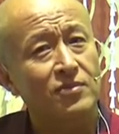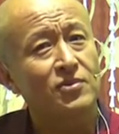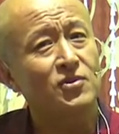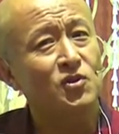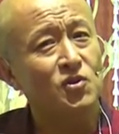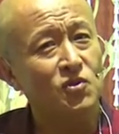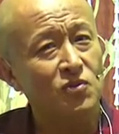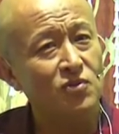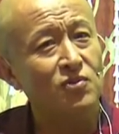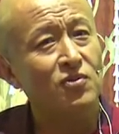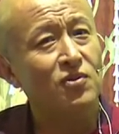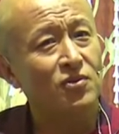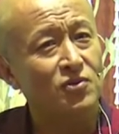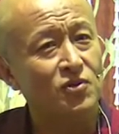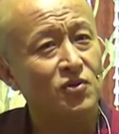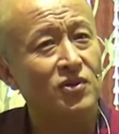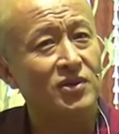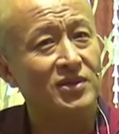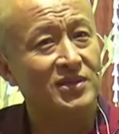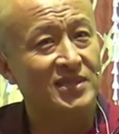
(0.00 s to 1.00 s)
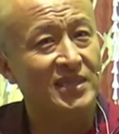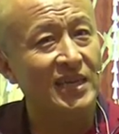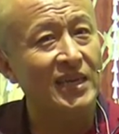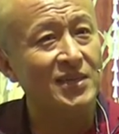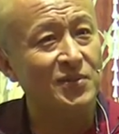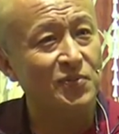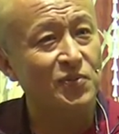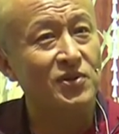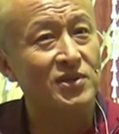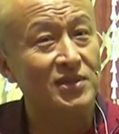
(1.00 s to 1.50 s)
would you go to a
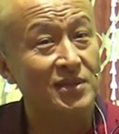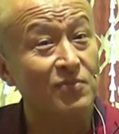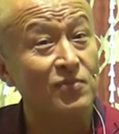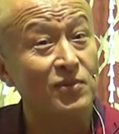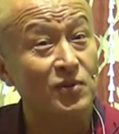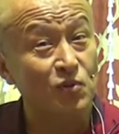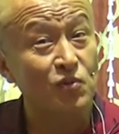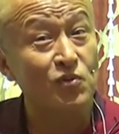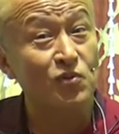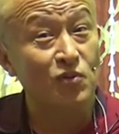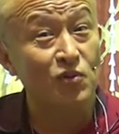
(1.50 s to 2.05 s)
date with someone who